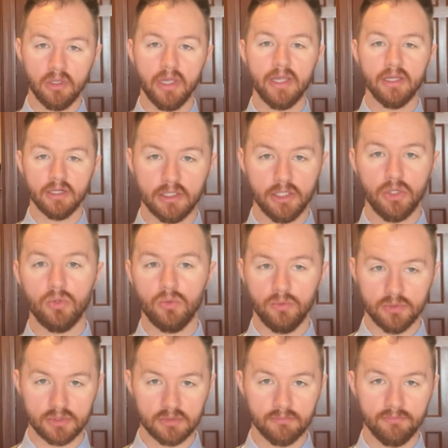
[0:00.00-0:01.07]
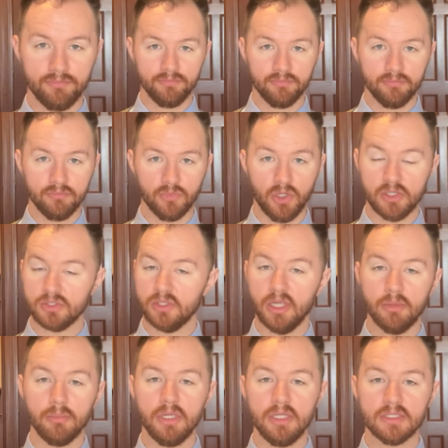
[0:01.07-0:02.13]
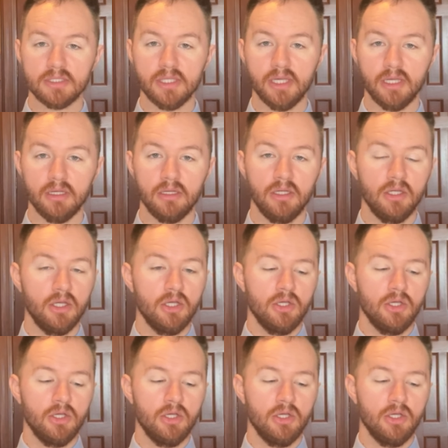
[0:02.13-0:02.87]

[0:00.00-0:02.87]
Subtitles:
and close, right? So that means that